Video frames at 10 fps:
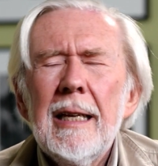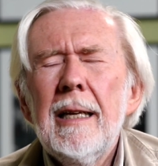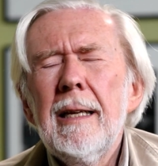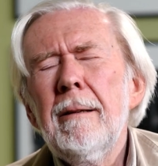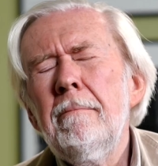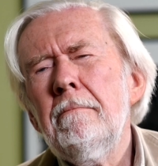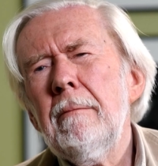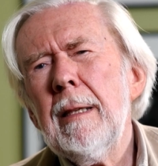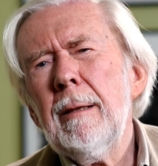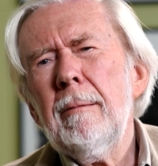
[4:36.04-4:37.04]

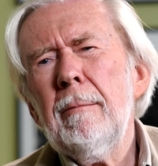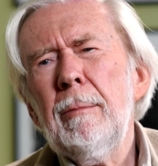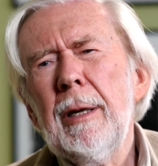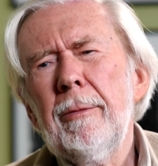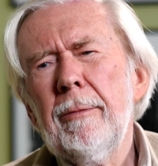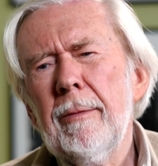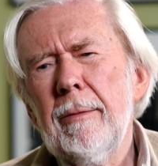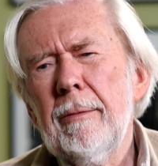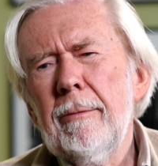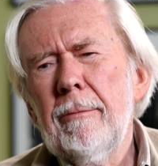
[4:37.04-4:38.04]
But
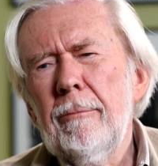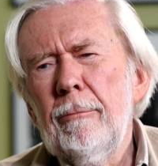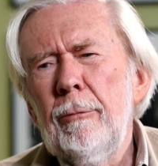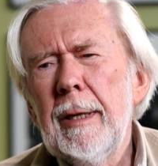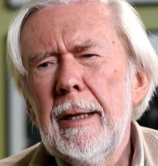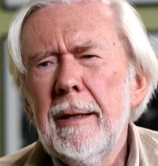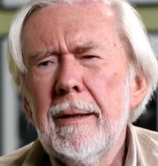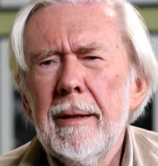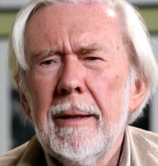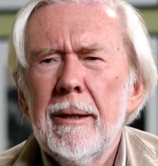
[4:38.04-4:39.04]

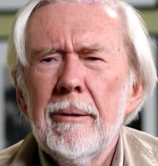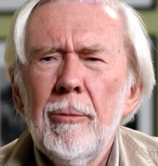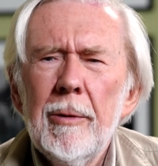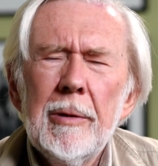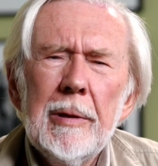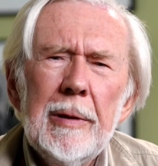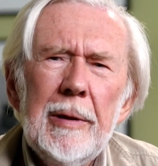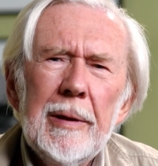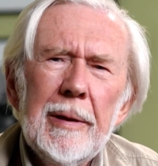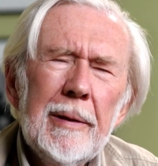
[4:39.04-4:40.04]
really I wanted
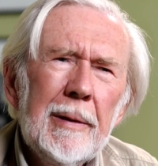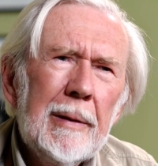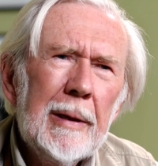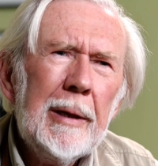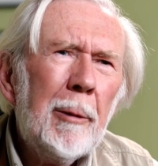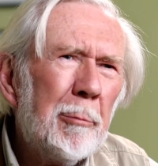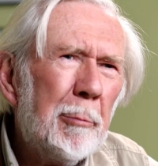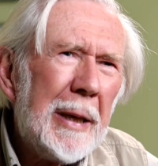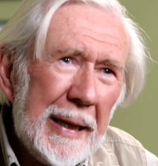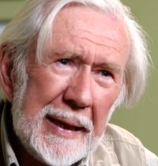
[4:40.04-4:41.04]
an
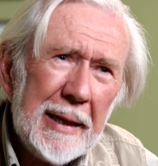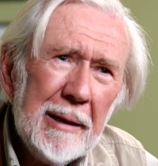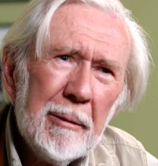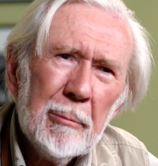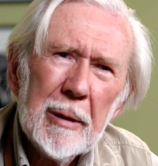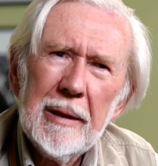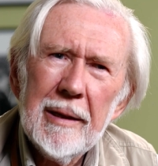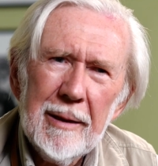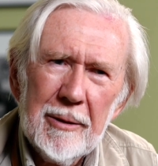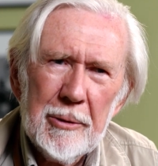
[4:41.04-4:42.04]
MP, but
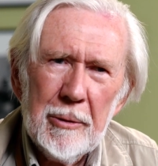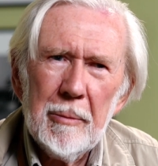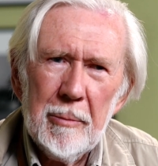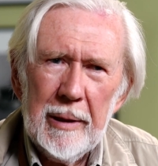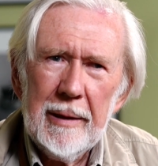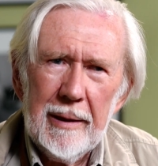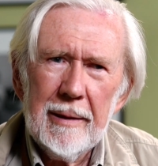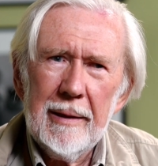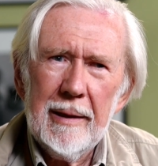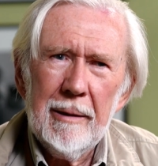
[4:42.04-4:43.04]
they had stopped
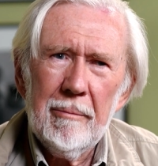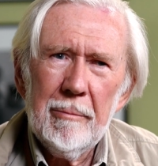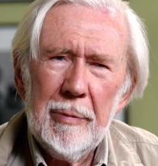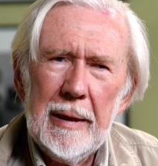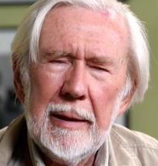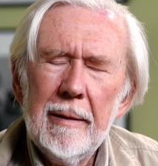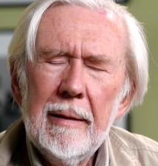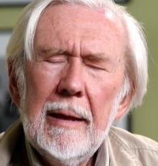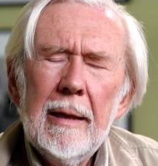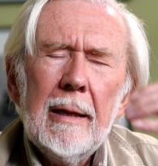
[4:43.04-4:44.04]
making the MP.
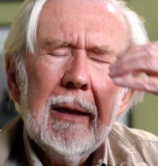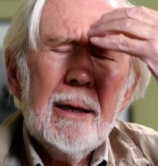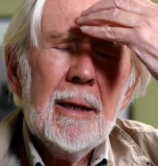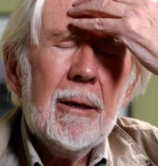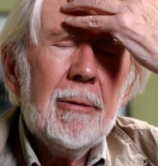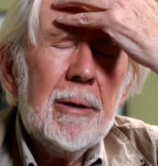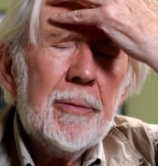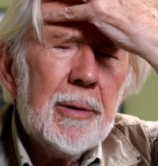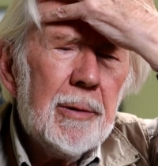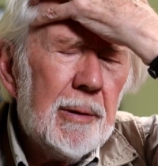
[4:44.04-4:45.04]

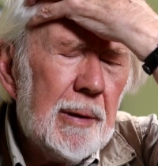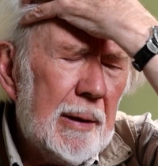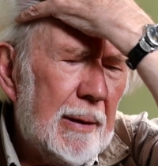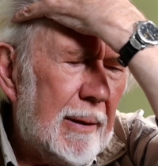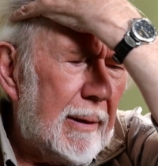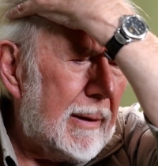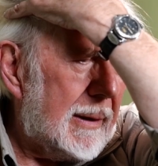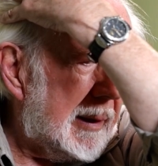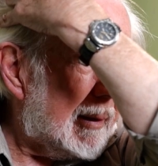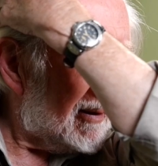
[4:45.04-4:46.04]
However,
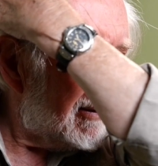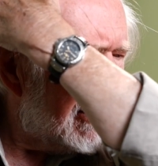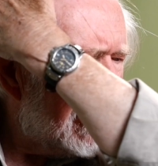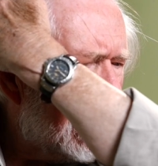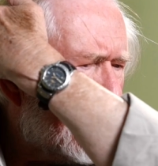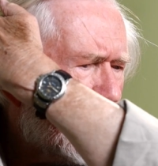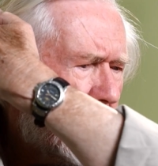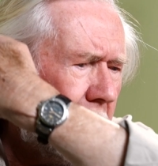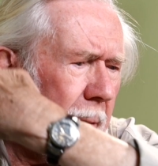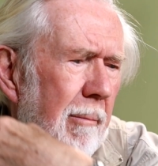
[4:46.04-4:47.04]
Leica at that
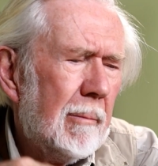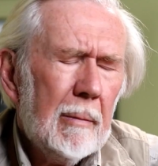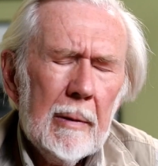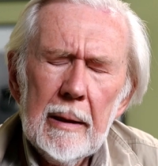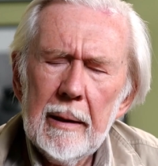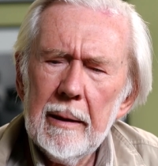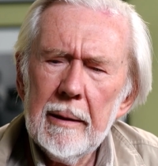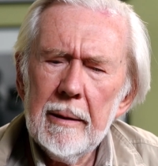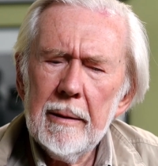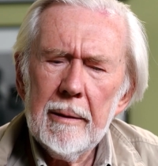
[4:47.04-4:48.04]
time
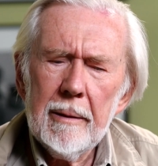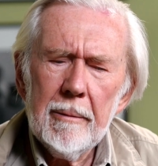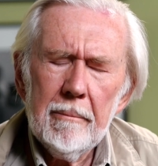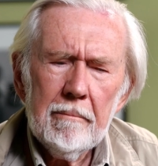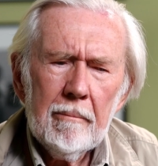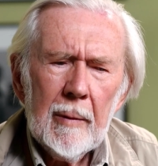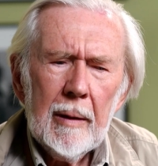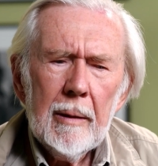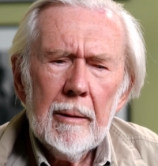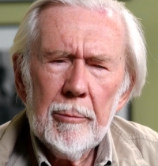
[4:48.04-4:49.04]
had a
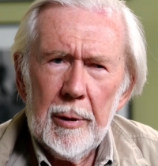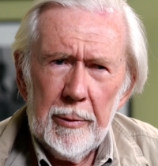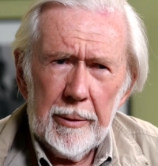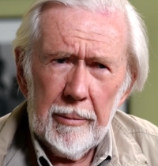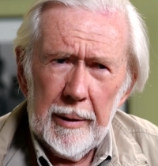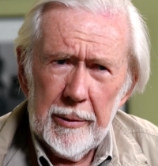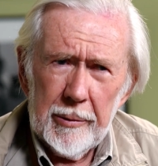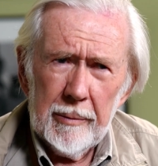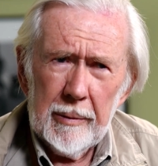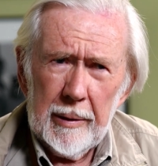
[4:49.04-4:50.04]
public
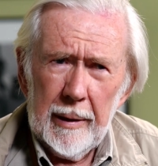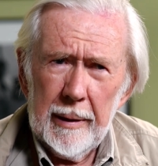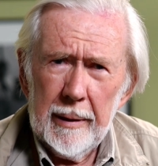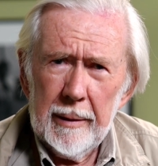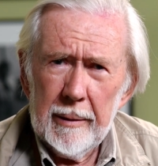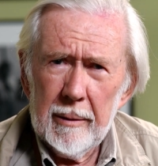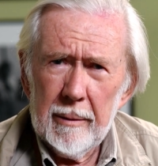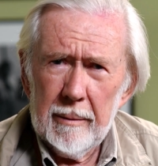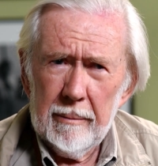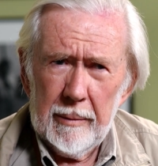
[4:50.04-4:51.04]
relations guy, and
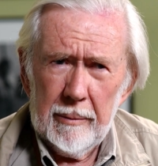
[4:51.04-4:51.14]
a